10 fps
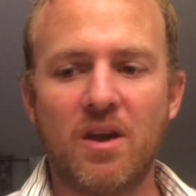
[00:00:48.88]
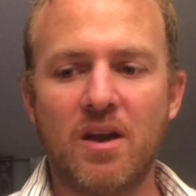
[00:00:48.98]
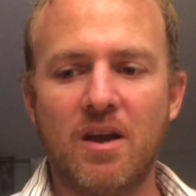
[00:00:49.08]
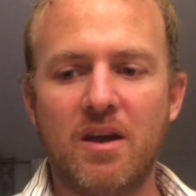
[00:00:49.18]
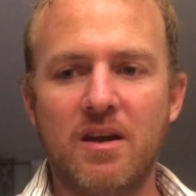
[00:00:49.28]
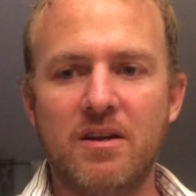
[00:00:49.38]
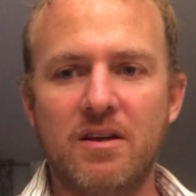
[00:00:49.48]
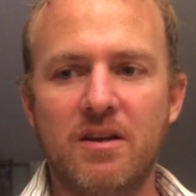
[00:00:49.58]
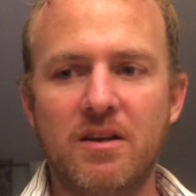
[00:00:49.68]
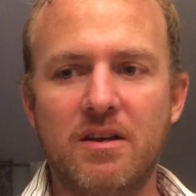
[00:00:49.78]

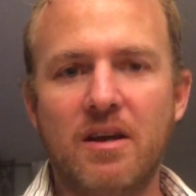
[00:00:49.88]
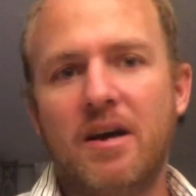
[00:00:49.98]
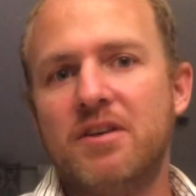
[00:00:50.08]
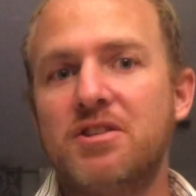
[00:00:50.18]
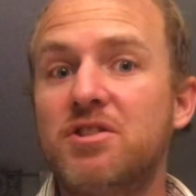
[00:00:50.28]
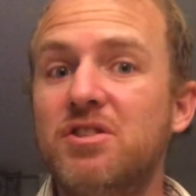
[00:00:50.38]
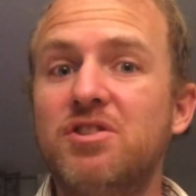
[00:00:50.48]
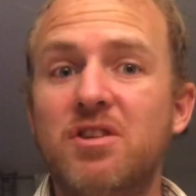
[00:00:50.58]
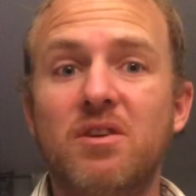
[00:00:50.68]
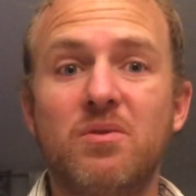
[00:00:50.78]
Yeah, just in
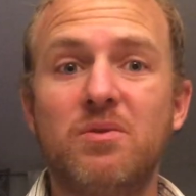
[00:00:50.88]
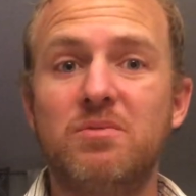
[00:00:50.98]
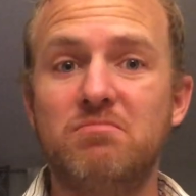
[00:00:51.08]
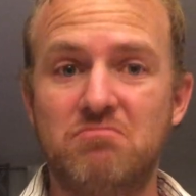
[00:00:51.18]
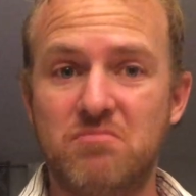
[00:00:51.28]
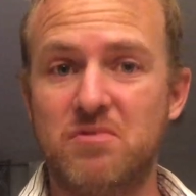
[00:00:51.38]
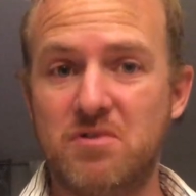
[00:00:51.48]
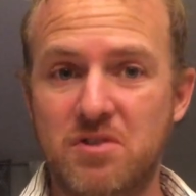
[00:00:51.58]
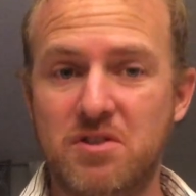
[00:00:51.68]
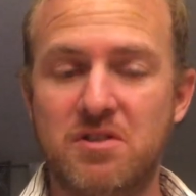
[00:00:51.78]
general,
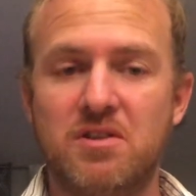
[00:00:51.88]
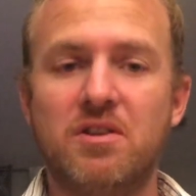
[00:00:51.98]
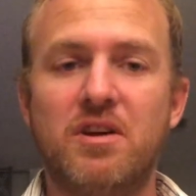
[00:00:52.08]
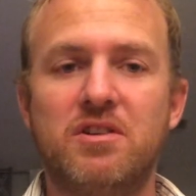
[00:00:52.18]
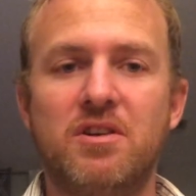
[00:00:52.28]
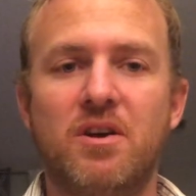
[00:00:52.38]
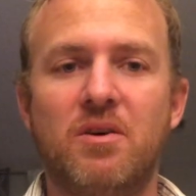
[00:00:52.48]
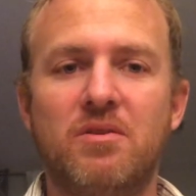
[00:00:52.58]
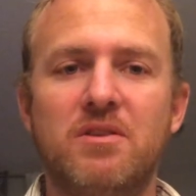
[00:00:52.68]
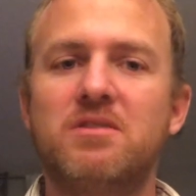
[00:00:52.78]
just to let you
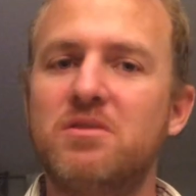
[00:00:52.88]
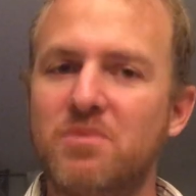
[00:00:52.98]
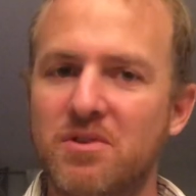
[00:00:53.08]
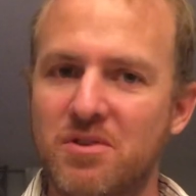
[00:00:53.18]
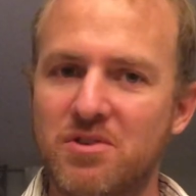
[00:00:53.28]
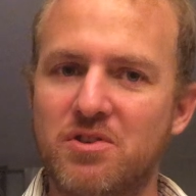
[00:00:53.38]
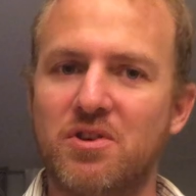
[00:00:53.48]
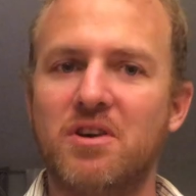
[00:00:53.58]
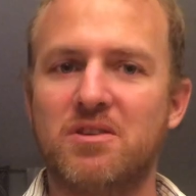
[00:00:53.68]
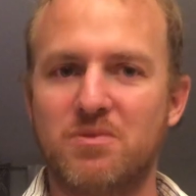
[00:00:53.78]
know, this is one of those
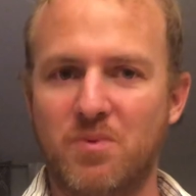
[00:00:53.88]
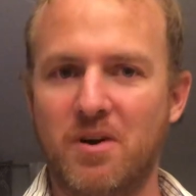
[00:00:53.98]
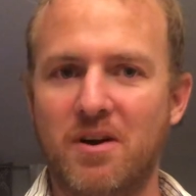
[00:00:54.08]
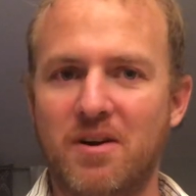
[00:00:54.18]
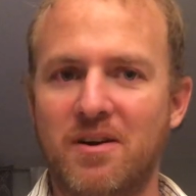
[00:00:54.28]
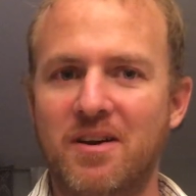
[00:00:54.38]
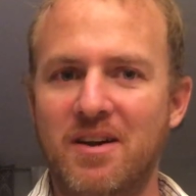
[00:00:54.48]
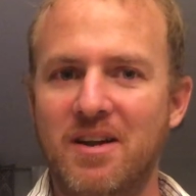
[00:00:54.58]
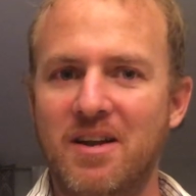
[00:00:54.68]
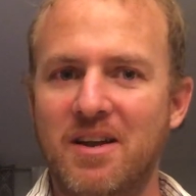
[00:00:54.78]
tricks where
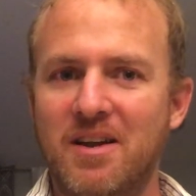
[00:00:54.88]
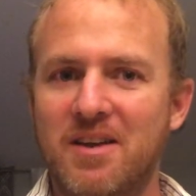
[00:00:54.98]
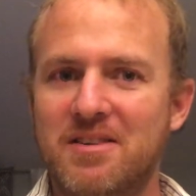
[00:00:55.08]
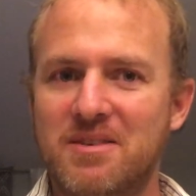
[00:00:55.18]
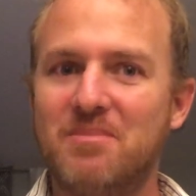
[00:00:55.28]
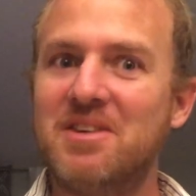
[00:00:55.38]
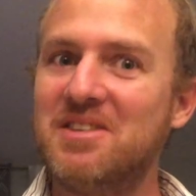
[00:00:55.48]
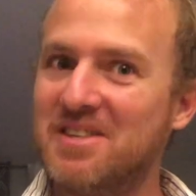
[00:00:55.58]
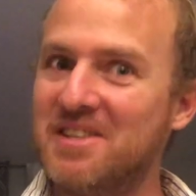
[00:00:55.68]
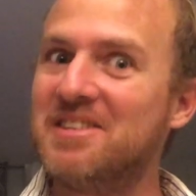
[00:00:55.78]

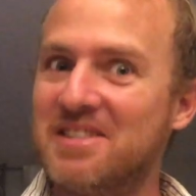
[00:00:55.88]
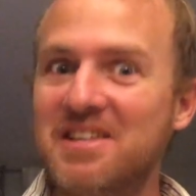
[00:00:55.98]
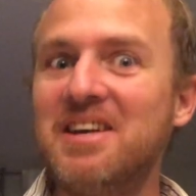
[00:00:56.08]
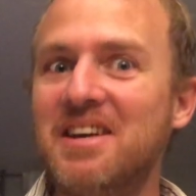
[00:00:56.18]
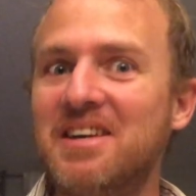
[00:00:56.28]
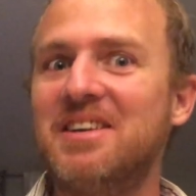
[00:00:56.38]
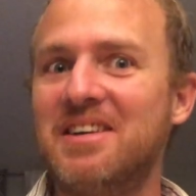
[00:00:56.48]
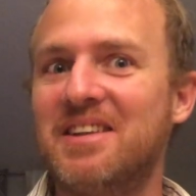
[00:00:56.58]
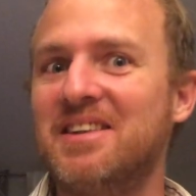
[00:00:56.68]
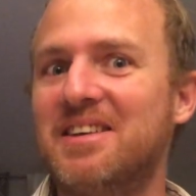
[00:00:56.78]
somebody can see it
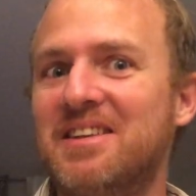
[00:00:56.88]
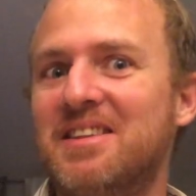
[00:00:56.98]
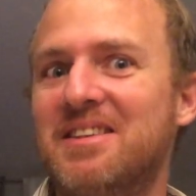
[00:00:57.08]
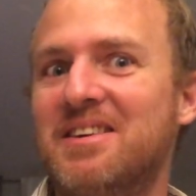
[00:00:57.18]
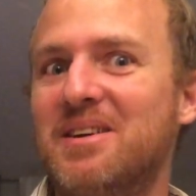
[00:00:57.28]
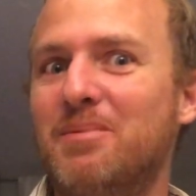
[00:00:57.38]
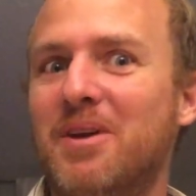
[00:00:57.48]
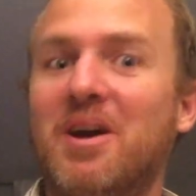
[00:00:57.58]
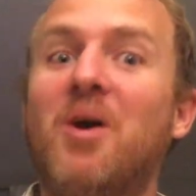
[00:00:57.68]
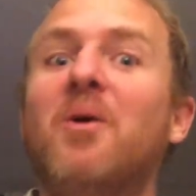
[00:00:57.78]
and then they're going to be
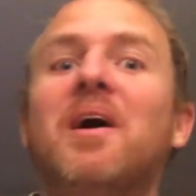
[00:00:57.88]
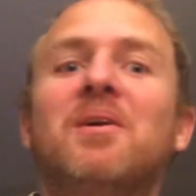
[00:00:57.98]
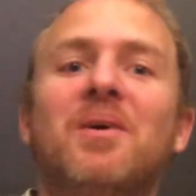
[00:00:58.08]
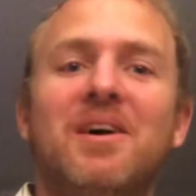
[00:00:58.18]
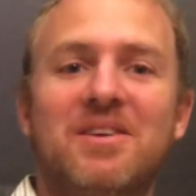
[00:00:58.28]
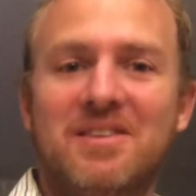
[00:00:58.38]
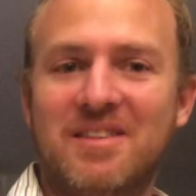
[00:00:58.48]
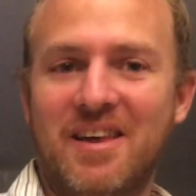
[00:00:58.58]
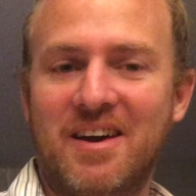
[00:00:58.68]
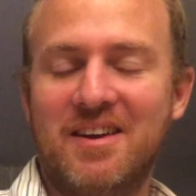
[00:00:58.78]
like, oh, I know how you
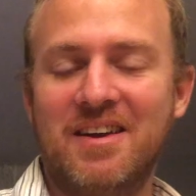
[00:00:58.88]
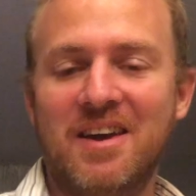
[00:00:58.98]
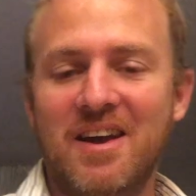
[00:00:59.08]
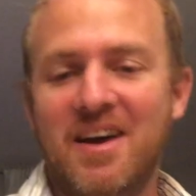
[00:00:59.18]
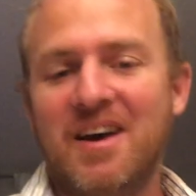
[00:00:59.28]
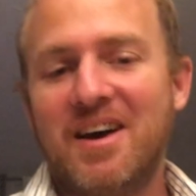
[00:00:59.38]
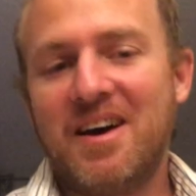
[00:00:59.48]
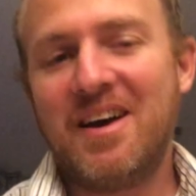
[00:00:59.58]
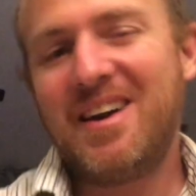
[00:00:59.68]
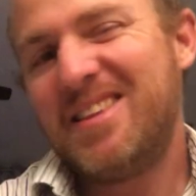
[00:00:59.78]
did that.
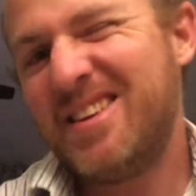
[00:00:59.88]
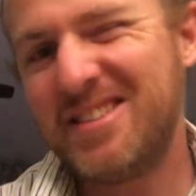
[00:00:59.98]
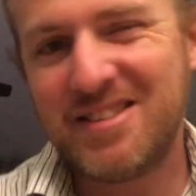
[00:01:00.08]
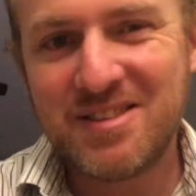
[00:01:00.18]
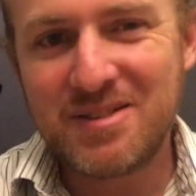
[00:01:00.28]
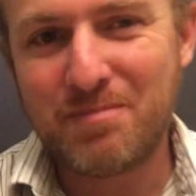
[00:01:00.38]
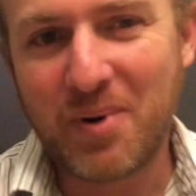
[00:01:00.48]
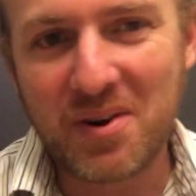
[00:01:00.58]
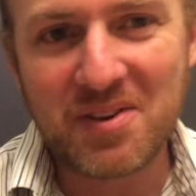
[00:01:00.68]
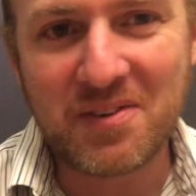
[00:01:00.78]
And that's just
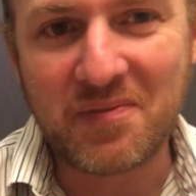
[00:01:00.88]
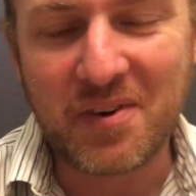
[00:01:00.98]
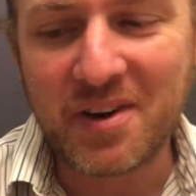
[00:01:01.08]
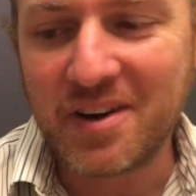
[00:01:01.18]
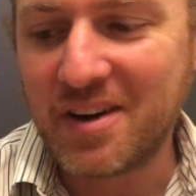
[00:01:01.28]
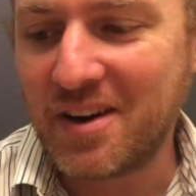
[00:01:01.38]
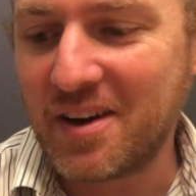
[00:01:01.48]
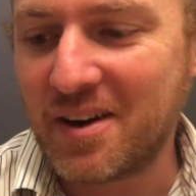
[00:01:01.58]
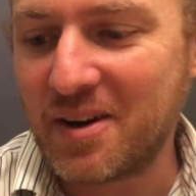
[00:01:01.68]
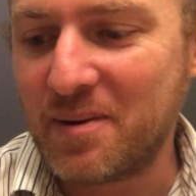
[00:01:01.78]
part of the fun.
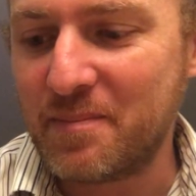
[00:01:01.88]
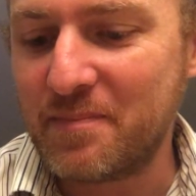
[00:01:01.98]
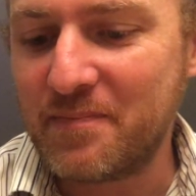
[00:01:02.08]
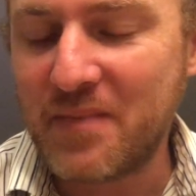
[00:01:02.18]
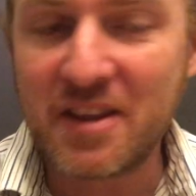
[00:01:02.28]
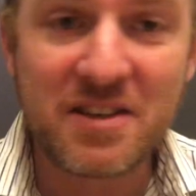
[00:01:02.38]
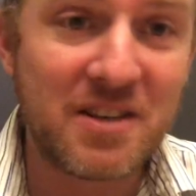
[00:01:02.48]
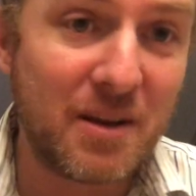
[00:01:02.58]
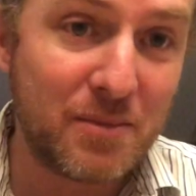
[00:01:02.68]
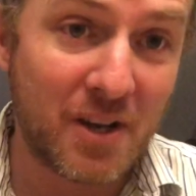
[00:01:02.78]
At the
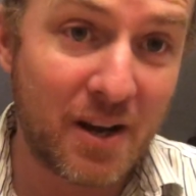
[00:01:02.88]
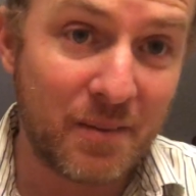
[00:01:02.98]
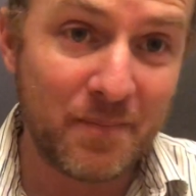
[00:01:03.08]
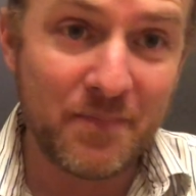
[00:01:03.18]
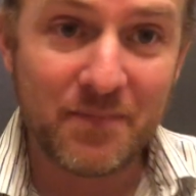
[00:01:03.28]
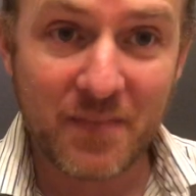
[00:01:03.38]
same time,